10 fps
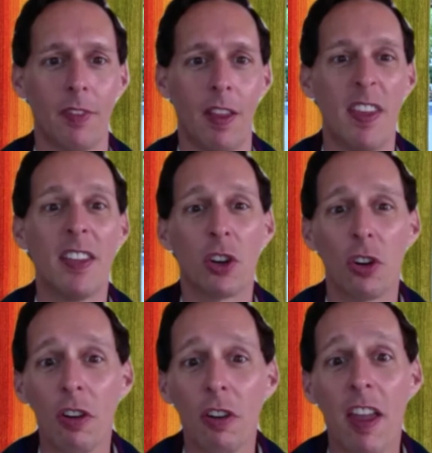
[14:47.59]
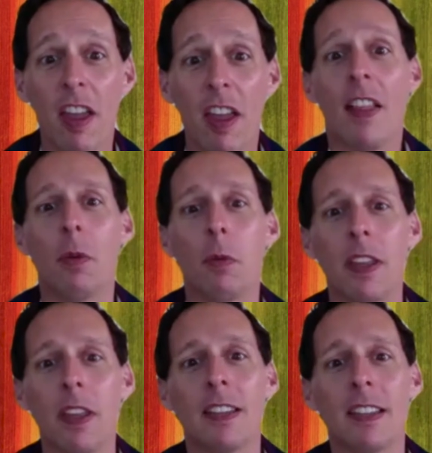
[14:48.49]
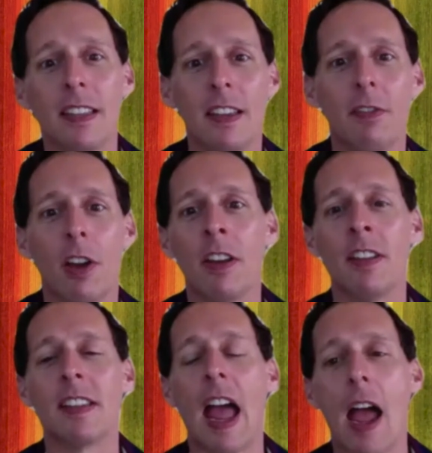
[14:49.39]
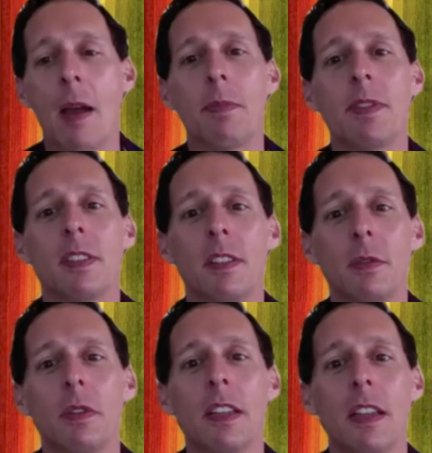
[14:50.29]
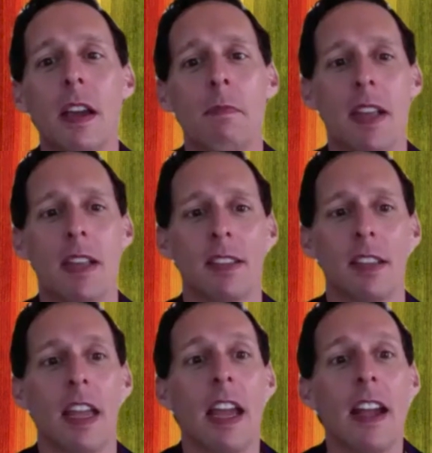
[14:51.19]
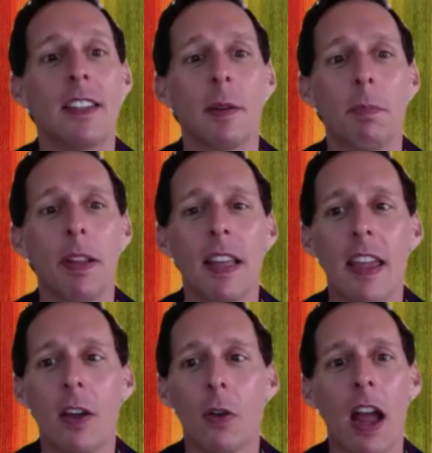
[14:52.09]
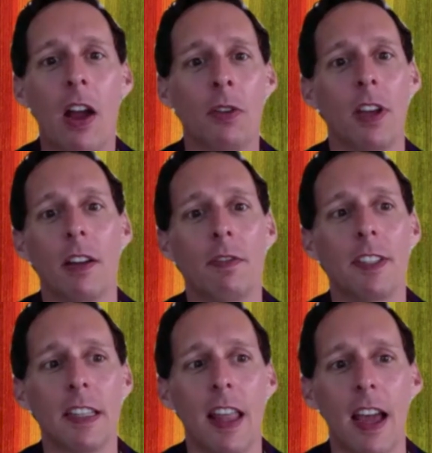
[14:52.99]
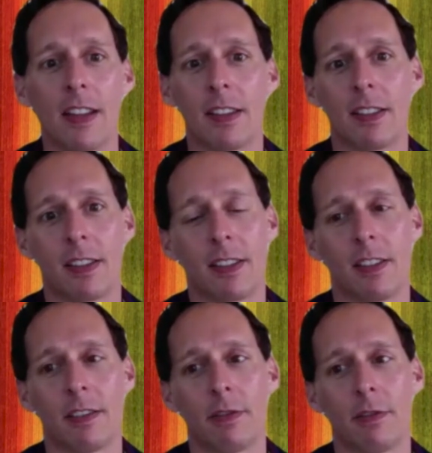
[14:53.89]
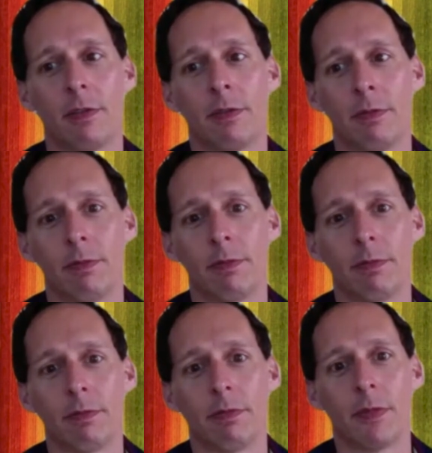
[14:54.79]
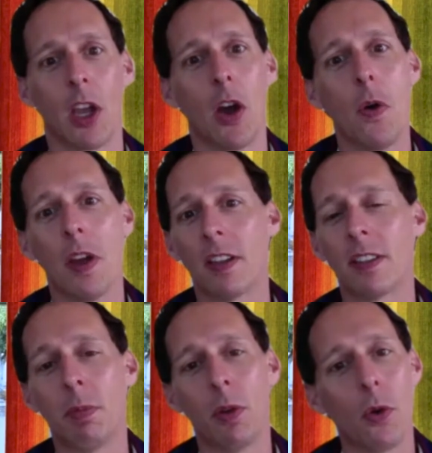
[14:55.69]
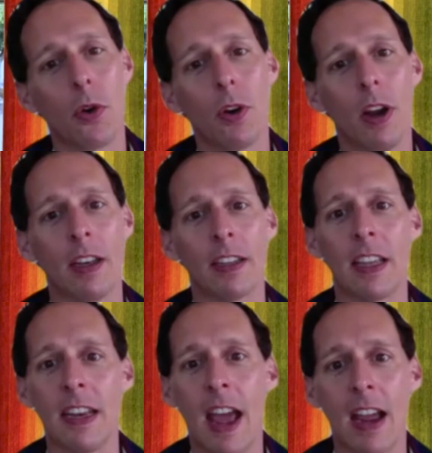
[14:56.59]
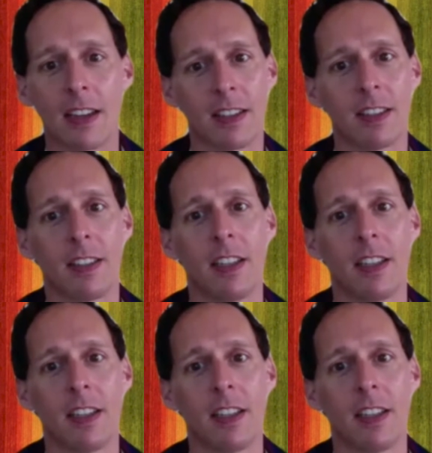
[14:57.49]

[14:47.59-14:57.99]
This earth that we get to live on is absolutely amazing. It's a playground of delights. Go explore and connect,